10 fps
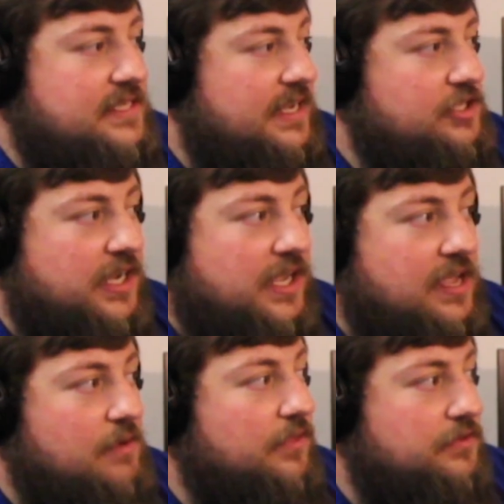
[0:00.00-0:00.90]
a day,
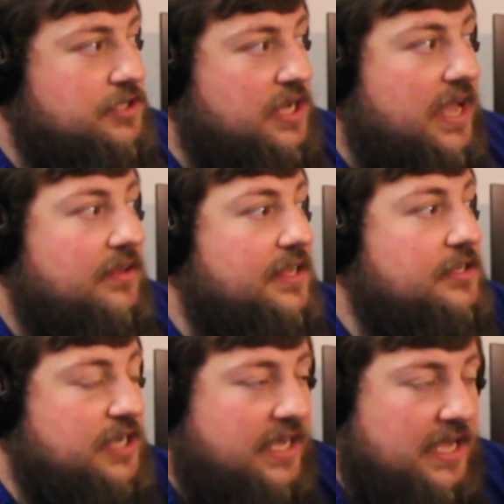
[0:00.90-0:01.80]
checking in with your child,
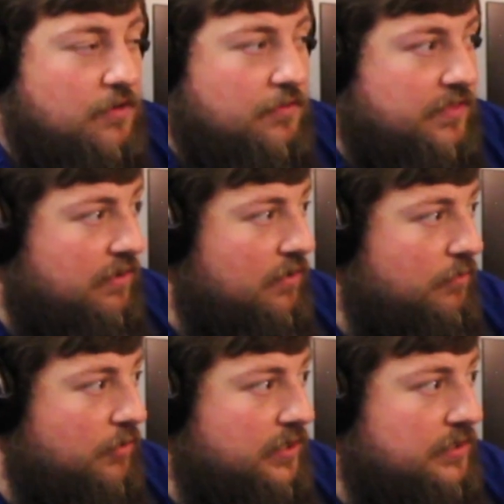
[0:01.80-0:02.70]
checking over their
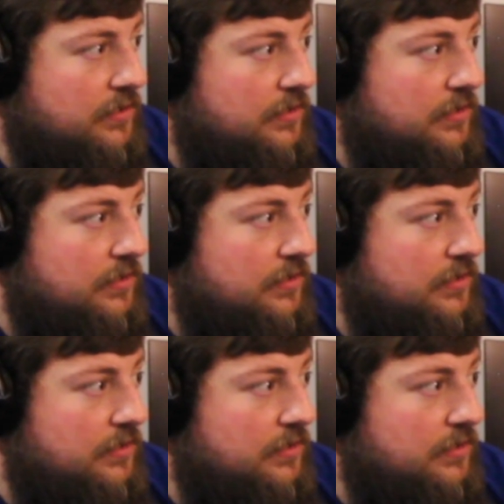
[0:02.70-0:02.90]
homework.